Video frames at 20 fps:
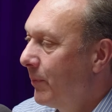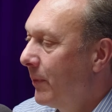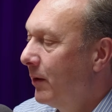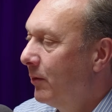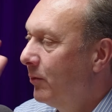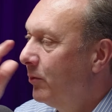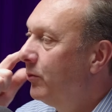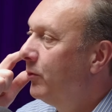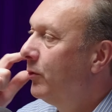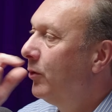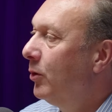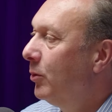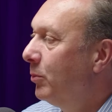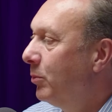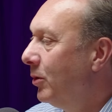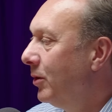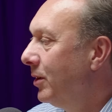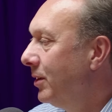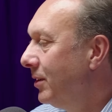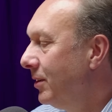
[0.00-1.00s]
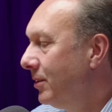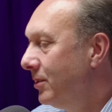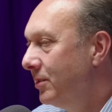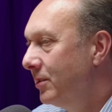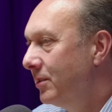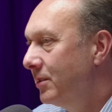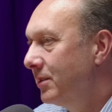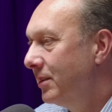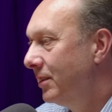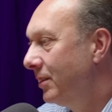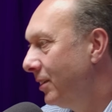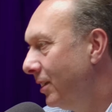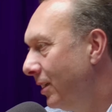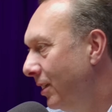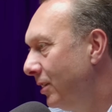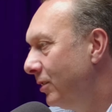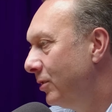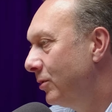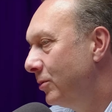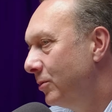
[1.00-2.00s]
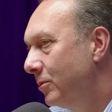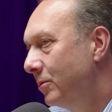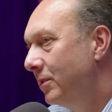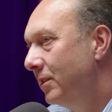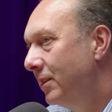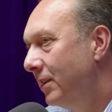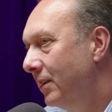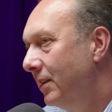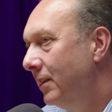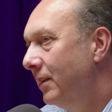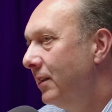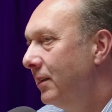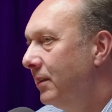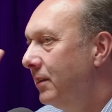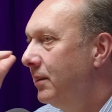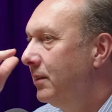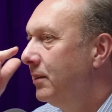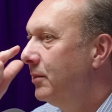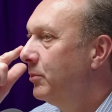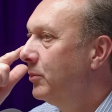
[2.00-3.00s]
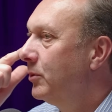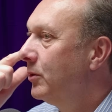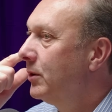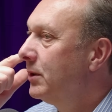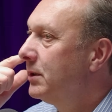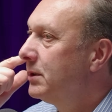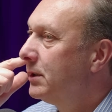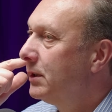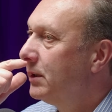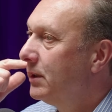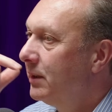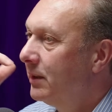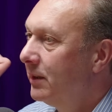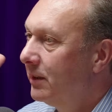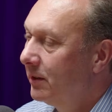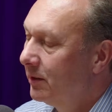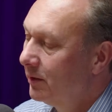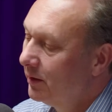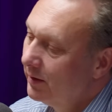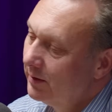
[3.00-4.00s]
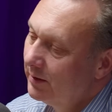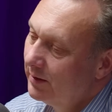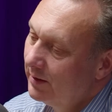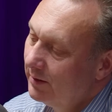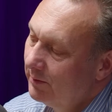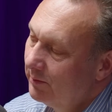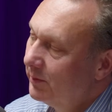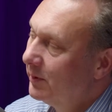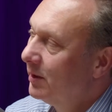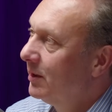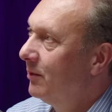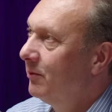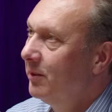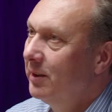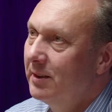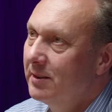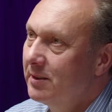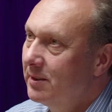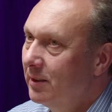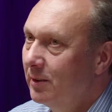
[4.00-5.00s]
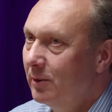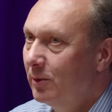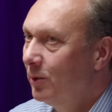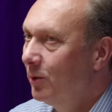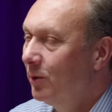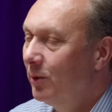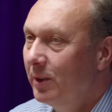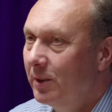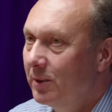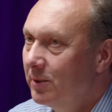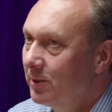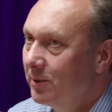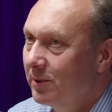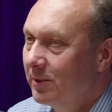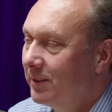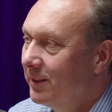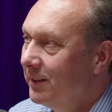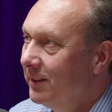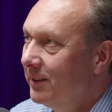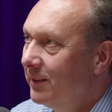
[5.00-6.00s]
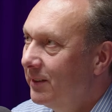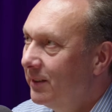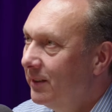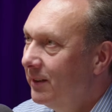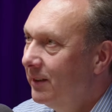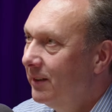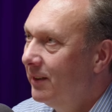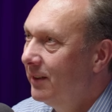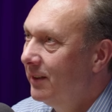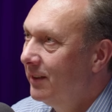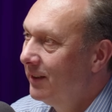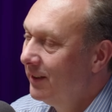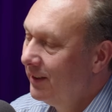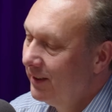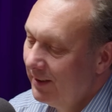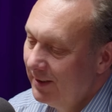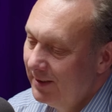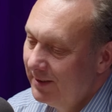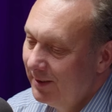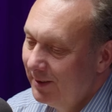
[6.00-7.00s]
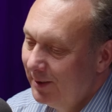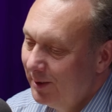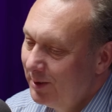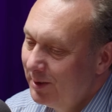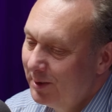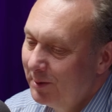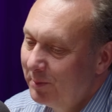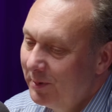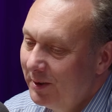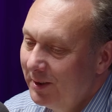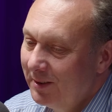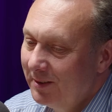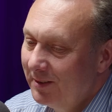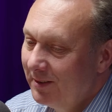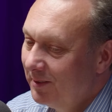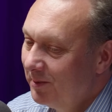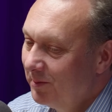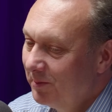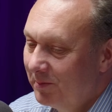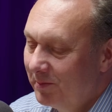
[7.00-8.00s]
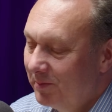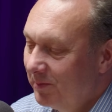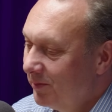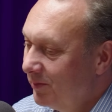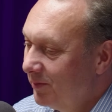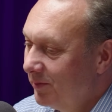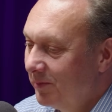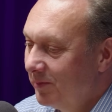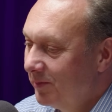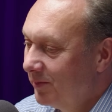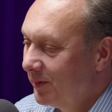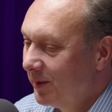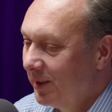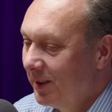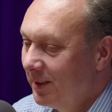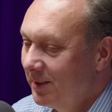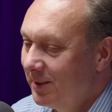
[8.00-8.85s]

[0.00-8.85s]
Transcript: for politicians and into the policy and evidence and knowledge is a discipline as